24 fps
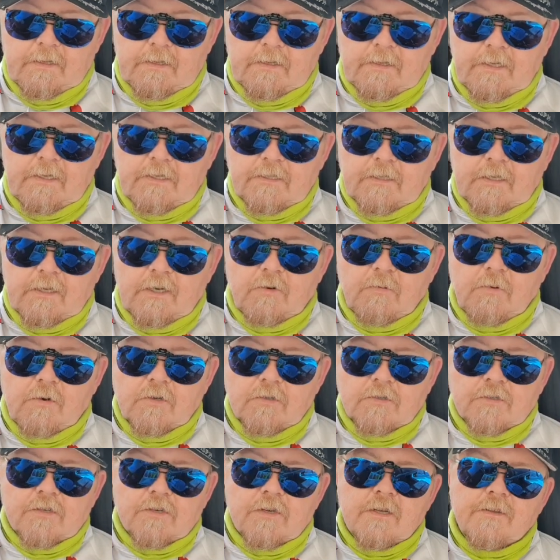these little
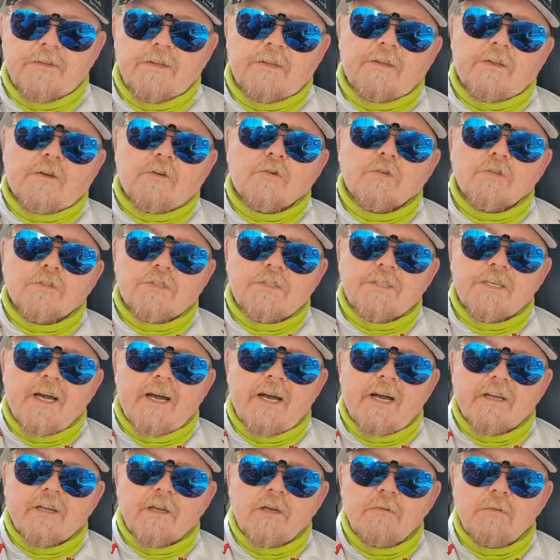ones. I think they're called
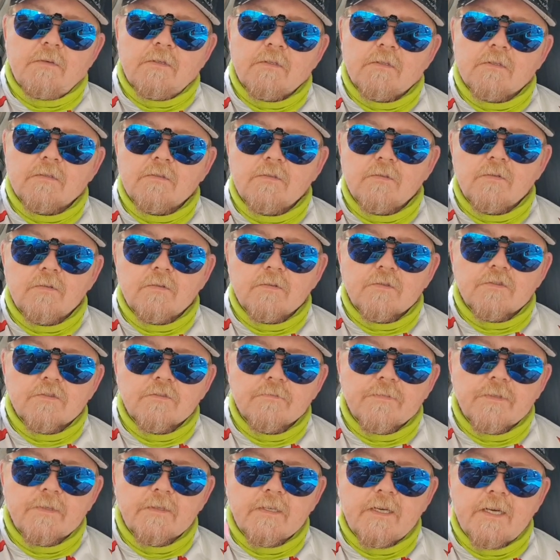Tiago or
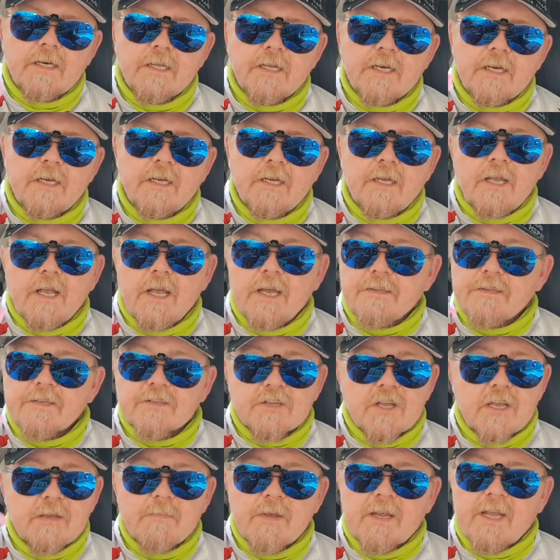something like that. And the
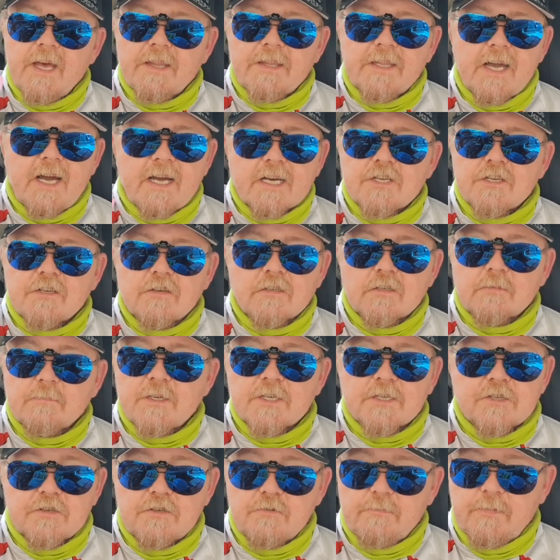same again. The action on them
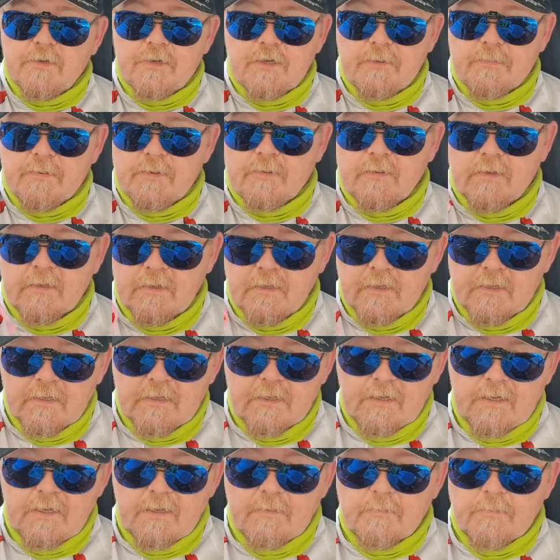is superb,
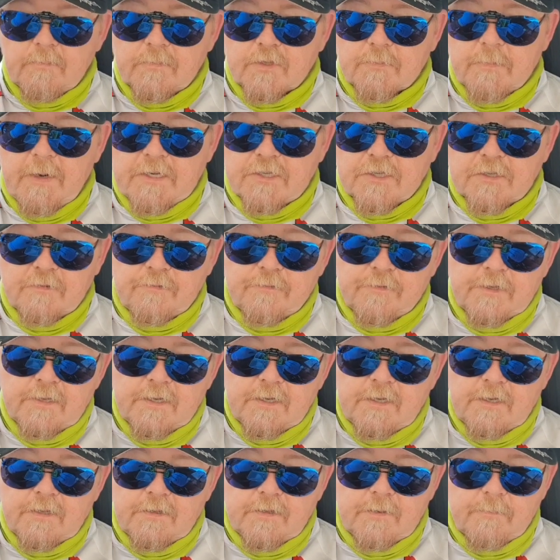especially for
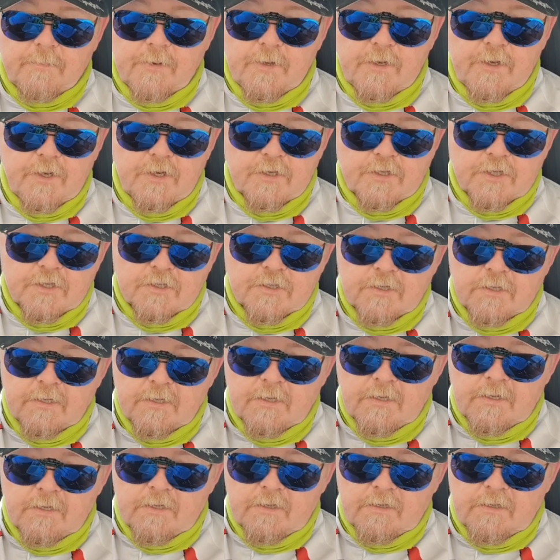the perch.
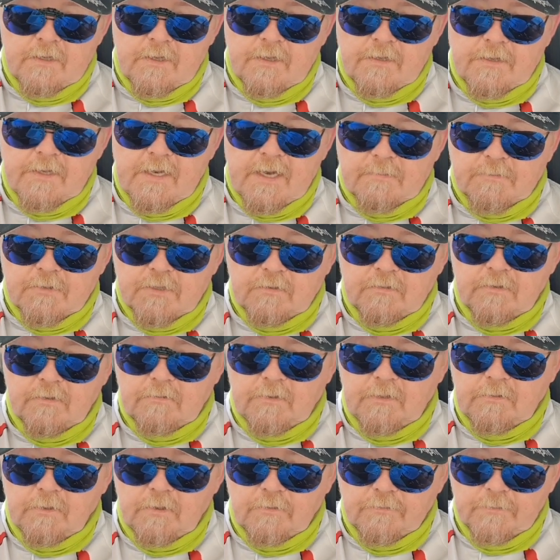They
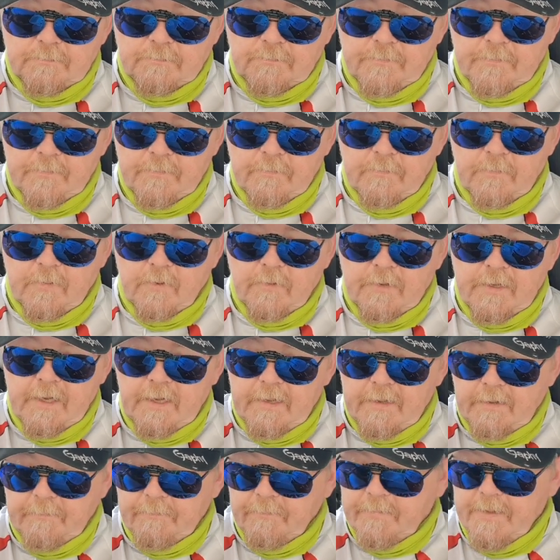absolutely love them. But
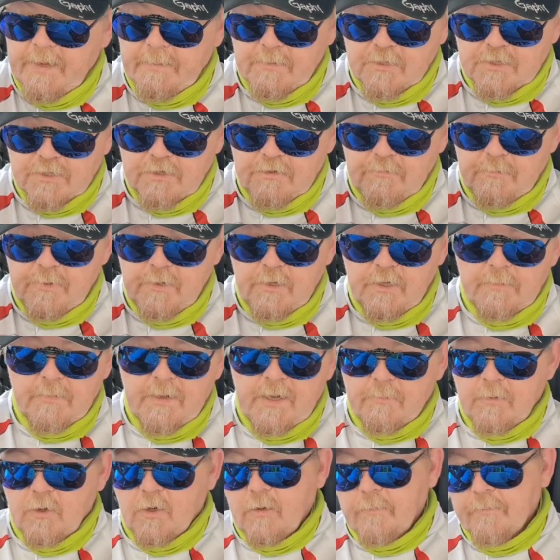yeah, them are superb.
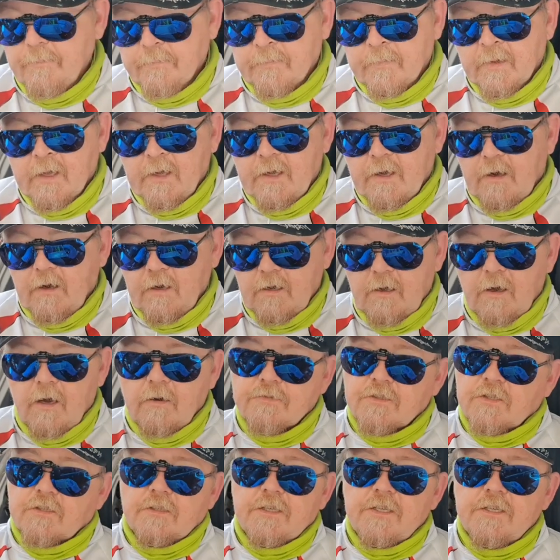Them are.
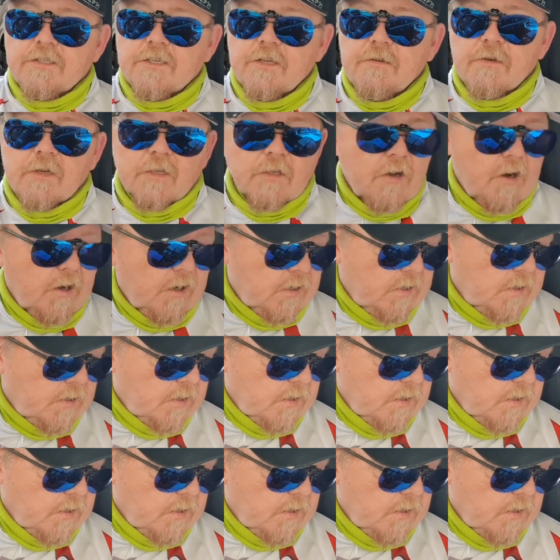Obviously, he's doing a lot